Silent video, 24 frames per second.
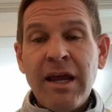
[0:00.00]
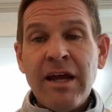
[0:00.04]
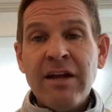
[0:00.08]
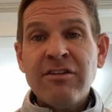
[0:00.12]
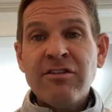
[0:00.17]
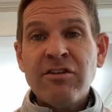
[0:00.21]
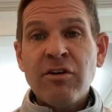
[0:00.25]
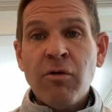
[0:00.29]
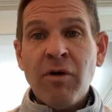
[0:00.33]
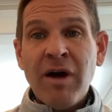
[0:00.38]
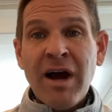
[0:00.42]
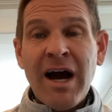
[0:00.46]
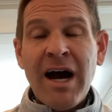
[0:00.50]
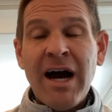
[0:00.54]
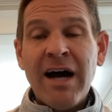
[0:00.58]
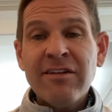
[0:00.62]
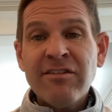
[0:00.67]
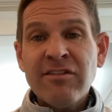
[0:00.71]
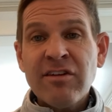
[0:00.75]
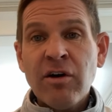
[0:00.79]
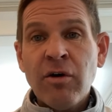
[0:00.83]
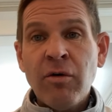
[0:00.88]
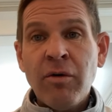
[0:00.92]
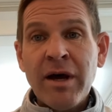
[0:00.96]
And so
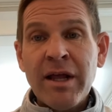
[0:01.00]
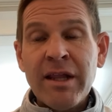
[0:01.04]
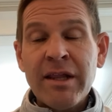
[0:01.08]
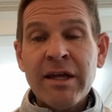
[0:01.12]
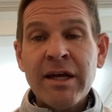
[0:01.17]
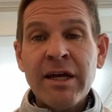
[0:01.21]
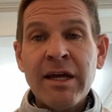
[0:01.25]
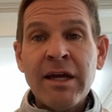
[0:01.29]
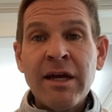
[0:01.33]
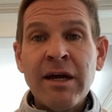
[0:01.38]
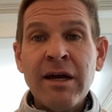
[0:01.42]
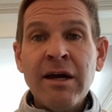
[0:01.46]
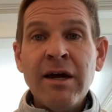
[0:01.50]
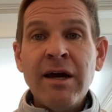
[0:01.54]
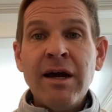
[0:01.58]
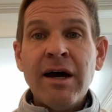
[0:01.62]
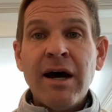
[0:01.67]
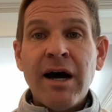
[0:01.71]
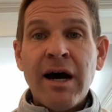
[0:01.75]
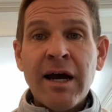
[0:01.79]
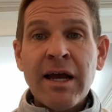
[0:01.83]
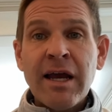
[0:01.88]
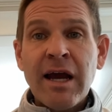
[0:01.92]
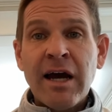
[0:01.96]
consequently,
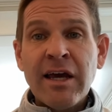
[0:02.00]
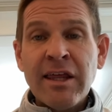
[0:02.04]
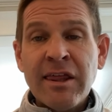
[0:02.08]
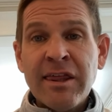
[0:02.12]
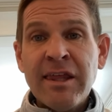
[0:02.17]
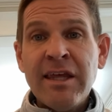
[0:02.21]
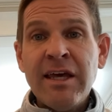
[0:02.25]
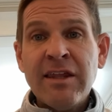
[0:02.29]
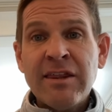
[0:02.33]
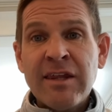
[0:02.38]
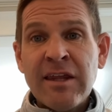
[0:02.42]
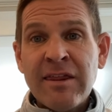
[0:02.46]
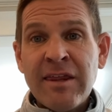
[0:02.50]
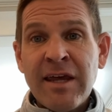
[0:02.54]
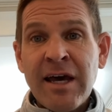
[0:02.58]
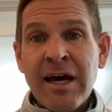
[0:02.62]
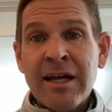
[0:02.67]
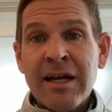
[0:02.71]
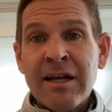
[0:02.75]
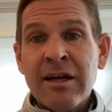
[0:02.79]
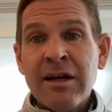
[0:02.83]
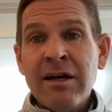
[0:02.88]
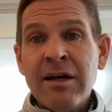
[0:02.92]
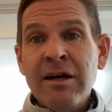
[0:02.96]
I think
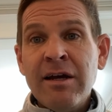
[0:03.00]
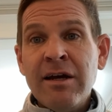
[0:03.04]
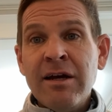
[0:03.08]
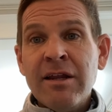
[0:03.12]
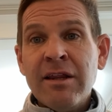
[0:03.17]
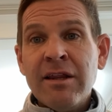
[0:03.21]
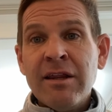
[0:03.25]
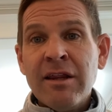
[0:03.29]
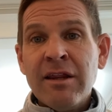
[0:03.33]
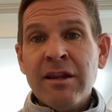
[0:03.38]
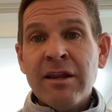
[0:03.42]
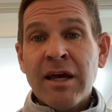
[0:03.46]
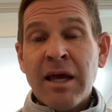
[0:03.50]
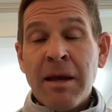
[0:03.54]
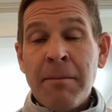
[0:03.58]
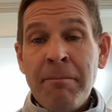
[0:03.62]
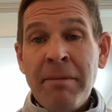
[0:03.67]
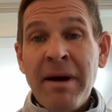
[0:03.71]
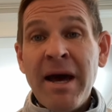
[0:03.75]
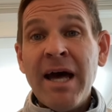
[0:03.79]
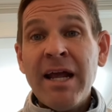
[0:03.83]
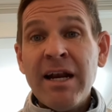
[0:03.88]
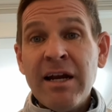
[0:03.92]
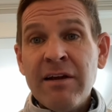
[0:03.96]
that the
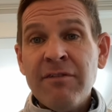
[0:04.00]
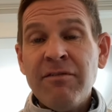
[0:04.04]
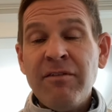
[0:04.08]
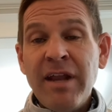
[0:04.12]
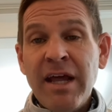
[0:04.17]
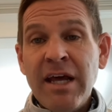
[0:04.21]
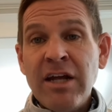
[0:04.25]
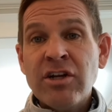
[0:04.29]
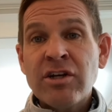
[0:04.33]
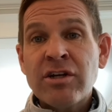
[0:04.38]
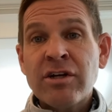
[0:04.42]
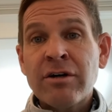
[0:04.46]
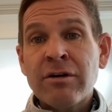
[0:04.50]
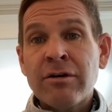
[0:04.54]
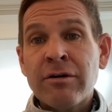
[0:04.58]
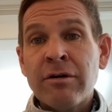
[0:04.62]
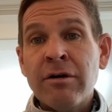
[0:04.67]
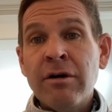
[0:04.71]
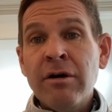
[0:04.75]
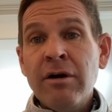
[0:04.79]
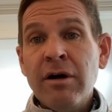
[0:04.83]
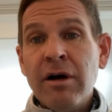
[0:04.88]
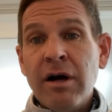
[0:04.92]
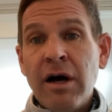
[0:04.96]
competitive
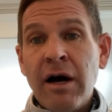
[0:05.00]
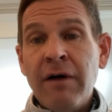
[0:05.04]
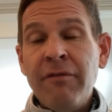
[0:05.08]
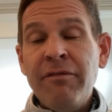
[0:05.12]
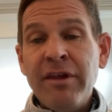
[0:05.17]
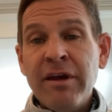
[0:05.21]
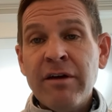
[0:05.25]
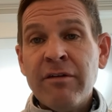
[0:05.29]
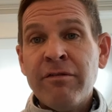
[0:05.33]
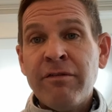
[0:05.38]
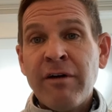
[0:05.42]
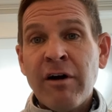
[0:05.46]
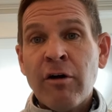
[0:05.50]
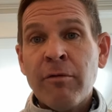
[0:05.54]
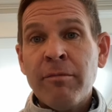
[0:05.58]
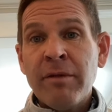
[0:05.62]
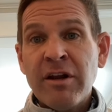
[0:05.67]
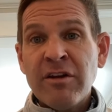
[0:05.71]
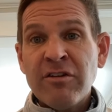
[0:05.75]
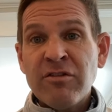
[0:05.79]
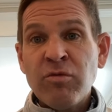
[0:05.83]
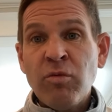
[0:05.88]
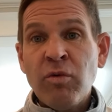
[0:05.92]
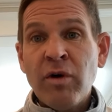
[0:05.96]
nature of the
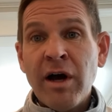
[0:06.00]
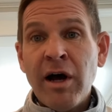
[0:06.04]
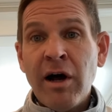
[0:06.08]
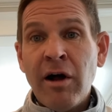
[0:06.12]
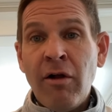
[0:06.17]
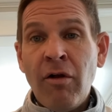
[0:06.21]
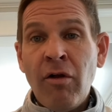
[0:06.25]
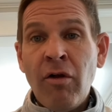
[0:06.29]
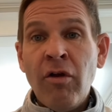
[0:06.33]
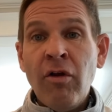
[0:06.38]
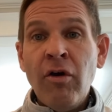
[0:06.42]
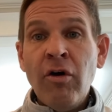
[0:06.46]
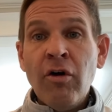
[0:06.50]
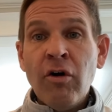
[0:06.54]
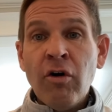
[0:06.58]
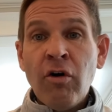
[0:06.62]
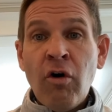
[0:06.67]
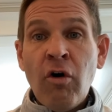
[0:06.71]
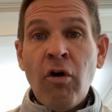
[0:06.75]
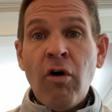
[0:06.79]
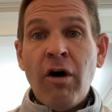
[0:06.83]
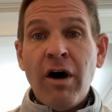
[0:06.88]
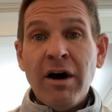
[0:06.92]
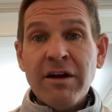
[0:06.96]
environment as well
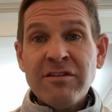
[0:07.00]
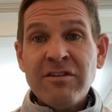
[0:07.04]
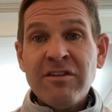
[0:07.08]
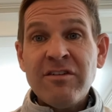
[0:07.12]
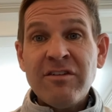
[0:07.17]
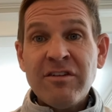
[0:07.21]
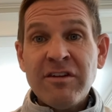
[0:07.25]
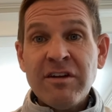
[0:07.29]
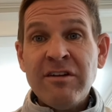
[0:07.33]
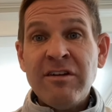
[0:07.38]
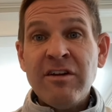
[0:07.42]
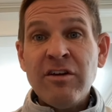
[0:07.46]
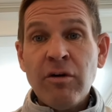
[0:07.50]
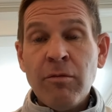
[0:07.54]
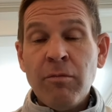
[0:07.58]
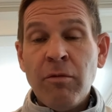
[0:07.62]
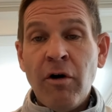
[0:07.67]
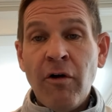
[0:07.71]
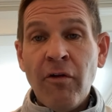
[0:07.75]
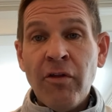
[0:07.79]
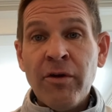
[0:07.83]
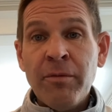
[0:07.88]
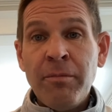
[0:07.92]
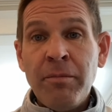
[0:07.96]
causes the deal
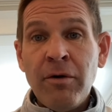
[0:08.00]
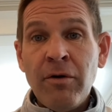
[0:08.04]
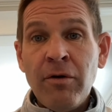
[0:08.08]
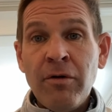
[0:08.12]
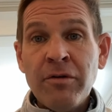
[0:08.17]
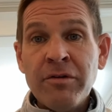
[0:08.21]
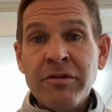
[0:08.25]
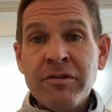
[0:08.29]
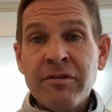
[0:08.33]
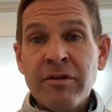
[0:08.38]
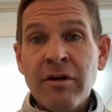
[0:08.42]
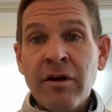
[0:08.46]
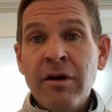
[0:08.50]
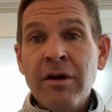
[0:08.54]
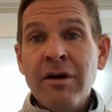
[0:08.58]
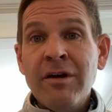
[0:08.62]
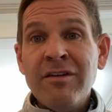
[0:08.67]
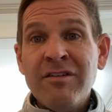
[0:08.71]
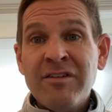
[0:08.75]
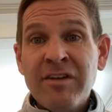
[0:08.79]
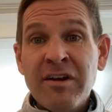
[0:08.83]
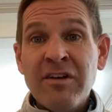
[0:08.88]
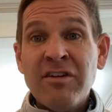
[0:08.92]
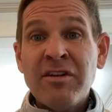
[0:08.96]
multiples
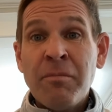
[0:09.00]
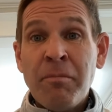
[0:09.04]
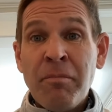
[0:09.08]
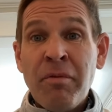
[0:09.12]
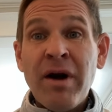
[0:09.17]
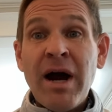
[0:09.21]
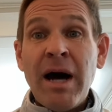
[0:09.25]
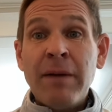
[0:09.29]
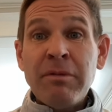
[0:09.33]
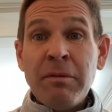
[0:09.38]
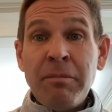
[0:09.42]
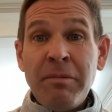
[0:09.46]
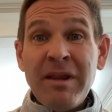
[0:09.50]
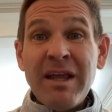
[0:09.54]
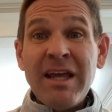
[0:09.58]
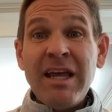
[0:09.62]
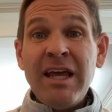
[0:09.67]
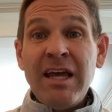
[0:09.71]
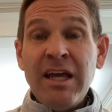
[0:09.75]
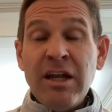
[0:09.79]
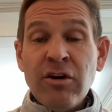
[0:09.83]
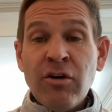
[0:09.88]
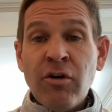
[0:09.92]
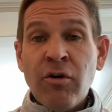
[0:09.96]
to
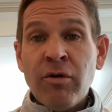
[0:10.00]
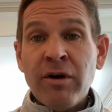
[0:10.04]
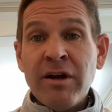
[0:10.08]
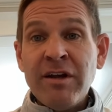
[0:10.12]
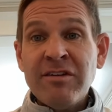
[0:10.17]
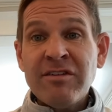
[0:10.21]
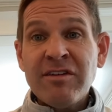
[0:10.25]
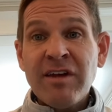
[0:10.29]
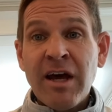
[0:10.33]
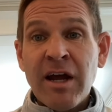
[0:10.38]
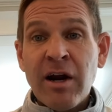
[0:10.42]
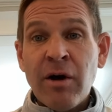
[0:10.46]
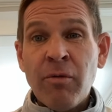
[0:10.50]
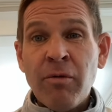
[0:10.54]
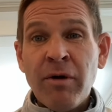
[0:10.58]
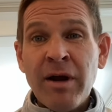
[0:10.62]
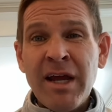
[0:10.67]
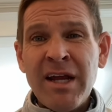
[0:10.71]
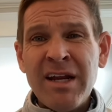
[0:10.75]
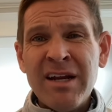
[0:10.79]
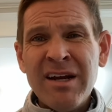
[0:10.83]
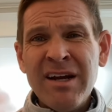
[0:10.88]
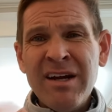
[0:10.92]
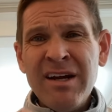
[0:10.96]
probably increase at a
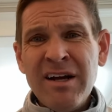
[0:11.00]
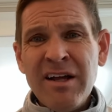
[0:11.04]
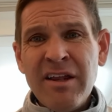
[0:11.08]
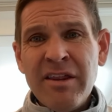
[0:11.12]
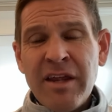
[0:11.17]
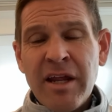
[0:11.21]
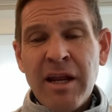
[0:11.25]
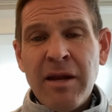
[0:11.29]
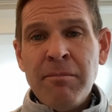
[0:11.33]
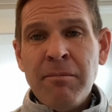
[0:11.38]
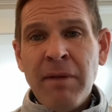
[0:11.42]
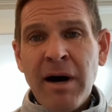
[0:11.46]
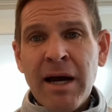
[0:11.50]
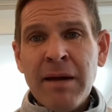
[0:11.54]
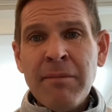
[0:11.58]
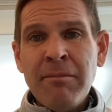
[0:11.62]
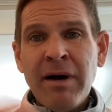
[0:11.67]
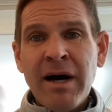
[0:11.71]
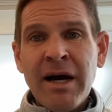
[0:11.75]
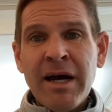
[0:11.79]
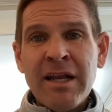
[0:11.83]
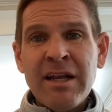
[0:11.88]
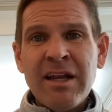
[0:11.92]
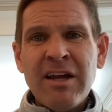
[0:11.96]
rate that, in my
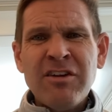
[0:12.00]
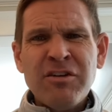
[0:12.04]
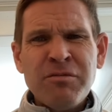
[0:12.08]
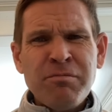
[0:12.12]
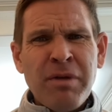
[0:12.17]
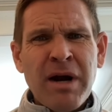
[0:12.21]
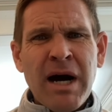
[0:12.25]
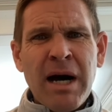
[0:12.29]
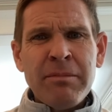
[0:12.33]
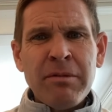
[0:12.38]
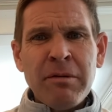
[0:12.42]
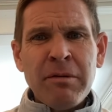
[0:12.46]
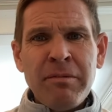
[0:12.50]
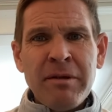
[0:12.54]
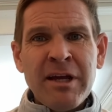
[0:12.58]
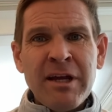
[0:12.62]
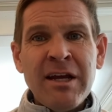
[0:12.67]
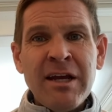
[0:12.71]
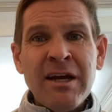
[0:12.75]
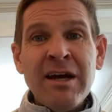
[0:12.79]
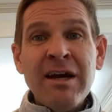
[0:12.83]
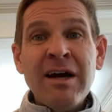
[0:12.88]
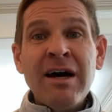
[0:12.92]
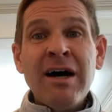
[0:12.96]
mind, is
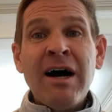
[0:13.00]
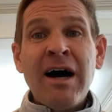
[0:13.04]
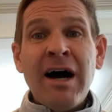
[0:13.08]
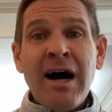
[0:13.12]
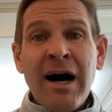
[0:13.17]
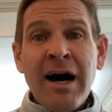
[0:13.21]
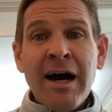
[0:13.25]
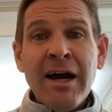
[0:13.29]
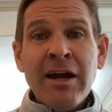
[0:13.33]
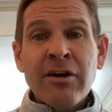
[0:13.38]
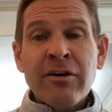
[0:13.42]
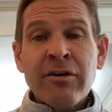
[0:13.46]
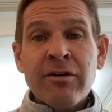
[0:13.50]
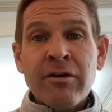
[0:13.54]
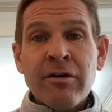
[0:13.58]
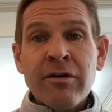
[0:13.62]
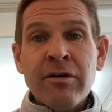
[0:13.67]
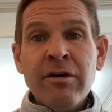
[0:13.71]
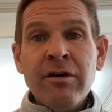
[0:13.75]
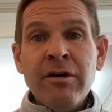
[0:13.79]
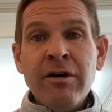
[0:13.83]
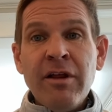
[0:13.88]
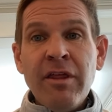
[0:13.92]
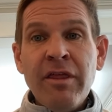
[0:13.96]
probably
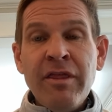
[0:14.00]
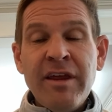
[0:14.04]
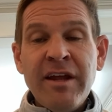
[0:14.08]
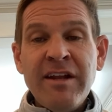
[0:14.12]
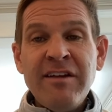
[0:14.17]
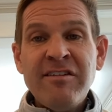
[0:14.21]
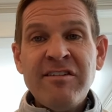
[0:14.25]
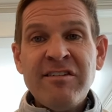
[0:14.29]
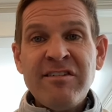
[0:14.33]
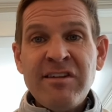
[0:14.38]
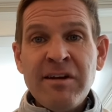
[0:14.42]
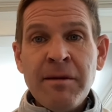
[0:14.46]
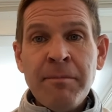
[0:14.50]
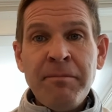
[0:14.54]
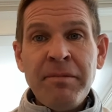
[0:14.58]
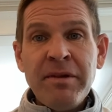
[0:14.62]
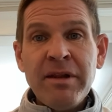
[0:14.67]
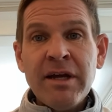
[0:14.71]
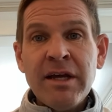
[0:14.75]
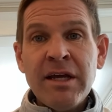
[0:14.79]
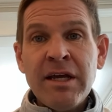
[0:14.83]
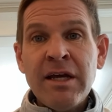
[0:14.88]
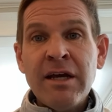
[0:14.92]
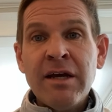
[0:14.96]
higher than
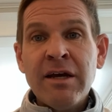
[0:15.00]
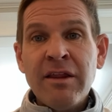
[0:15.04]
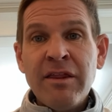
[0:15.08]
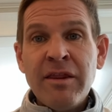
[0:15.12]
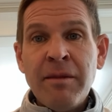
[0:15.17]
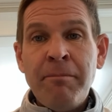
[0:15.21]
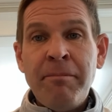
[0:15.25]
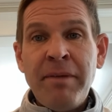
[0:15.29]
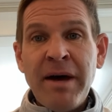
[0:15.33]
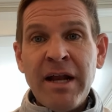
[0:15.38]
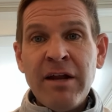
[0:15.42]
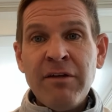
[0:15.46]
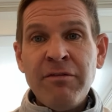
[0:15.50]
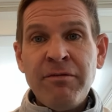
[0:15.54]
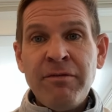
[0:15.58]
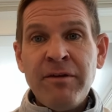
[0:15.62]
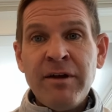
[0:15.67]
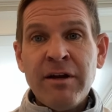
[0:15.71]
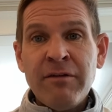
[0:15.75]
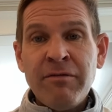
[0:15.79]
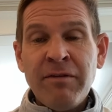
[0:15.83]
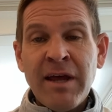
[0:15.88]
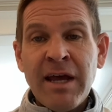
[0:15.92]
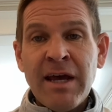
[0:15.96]
simply the
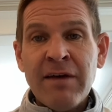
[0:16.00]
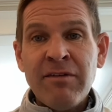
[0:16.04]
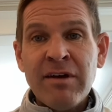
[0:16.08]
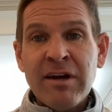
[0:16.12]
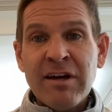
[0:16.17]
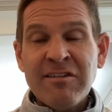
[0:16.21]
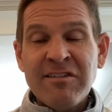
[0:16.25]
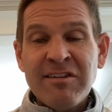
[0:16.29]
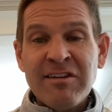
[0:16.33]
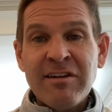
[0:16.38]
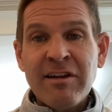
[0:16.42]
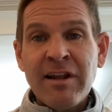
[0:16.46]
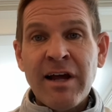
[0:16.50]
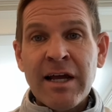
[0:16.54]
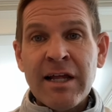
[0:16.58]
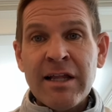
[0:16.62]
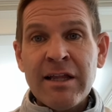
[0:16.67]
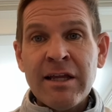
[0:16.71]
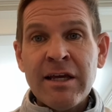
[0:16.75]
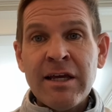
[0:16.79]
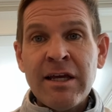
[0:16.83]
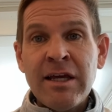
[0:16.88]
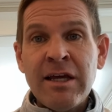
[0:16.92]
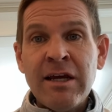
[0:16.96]
benefit of having a
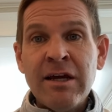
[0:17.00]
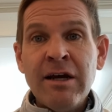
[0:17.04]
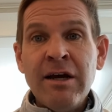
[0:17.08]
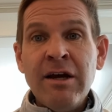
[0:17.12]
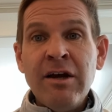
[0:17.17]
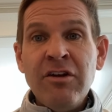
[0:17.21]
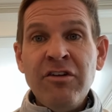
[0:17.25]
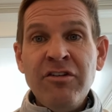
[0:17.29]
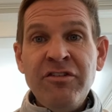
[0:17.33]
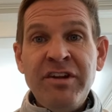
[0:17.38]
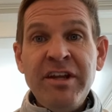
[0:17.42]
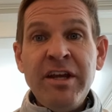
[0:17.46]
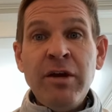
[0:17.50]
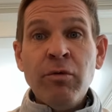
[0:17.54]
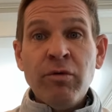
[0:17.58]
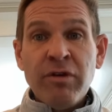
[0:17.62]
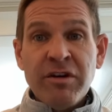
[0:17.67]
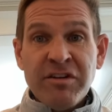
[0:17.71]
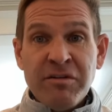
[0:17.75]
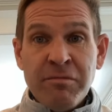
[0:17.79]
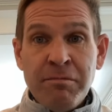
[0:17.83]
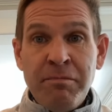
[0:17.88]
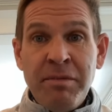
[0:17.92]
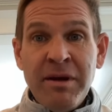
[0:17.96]
slightly
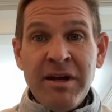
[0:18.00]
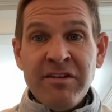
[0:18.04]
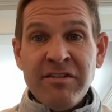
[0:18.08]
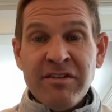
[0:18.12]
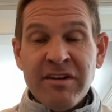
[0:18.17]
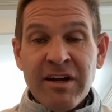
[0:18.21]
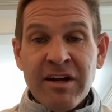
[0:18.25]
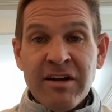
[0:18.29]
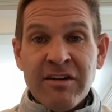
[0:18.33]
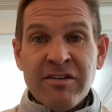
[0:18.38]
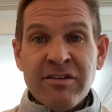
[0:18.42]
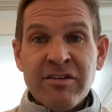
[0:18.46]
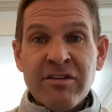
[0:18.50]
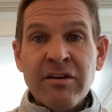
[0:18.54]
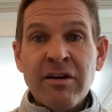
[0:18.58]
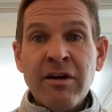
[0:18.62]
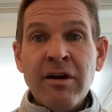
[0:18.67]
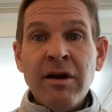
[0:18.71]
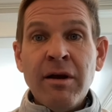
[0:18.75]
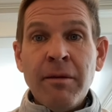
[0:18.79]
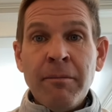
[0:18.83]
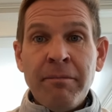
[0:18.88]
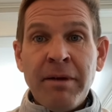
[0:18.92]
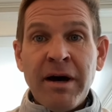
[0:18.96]
de-risked business
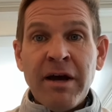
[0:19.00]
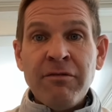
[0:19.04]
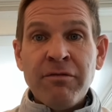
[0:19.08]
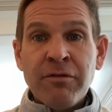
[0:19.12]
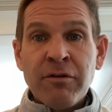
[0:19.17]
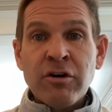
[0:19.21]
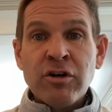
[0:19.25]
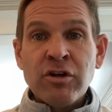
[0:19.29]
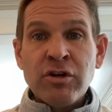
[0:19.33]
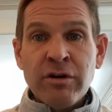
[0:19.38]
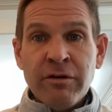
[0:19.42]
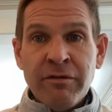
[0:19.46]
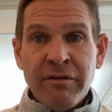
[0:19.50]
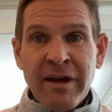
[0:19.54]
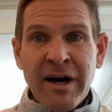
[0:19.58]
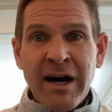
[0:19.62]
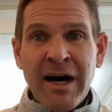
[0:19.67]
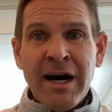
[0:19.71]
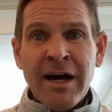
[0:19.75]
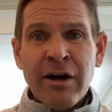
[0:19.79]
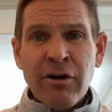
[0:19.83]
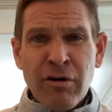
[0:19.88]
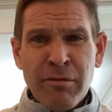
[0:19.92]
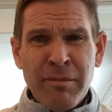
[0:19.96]
by virtue of
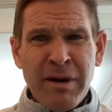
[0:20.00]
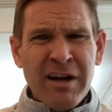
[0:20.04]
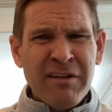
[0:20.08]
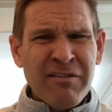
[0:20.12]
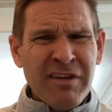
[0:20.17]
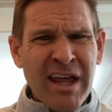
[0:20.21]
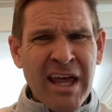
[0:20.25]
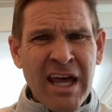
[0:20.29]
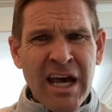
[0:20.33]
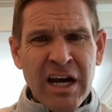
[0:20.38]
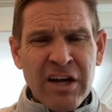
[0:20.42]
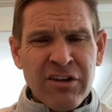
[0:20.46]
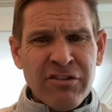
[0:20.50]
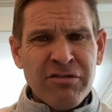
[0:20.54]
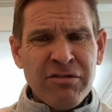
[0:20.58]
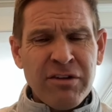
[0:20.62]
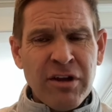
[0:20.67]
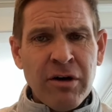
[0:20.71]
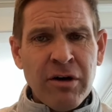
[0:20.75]
the higher amount of cash